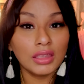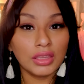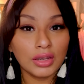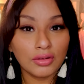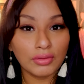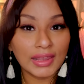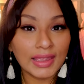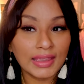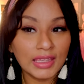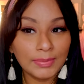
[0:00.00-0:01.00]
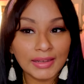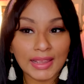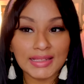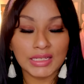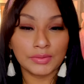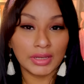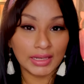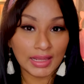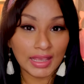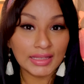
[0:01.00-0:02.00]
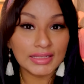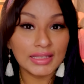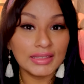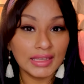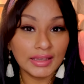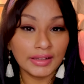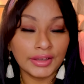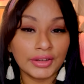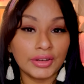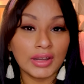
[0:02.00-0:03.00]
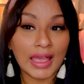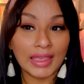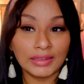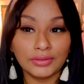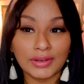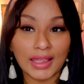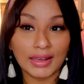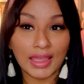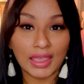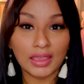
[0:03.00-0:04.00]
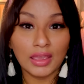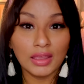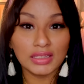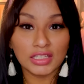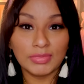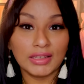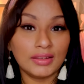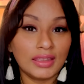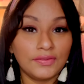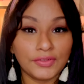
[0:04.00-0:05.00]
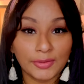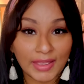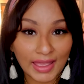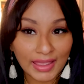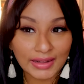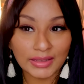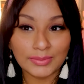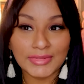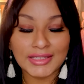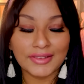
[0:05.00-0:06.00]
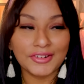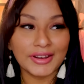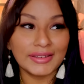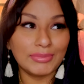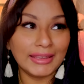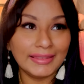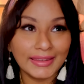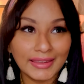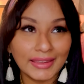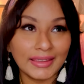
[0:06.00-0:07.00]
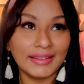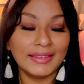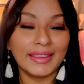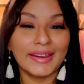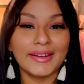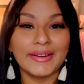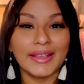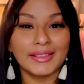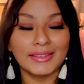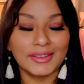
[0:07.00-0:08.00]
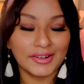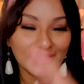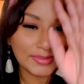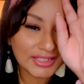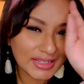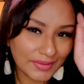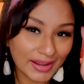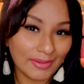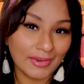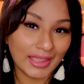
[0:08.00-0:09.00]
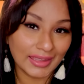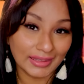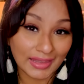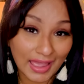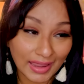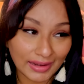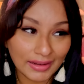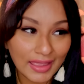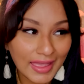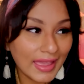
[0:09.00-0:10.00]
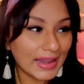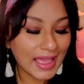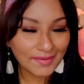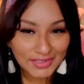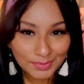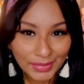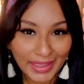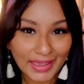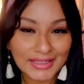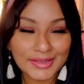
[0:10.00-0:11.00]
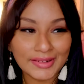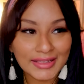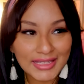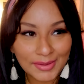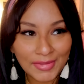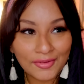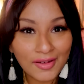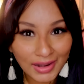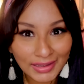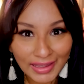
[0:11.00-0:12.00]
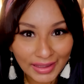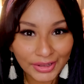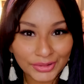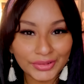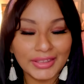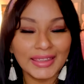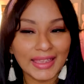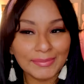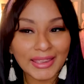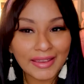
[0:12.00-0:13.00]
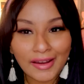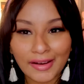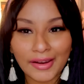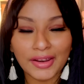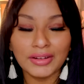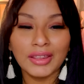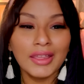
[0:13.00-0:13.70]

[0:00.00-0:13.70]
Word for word: you know. And I keep it nice and organized, decluttered. I do not like to be looking for my items or be digging in there, and you know, especially when I'm like in line and I have to pay, I just want to take my wallet out, get my card.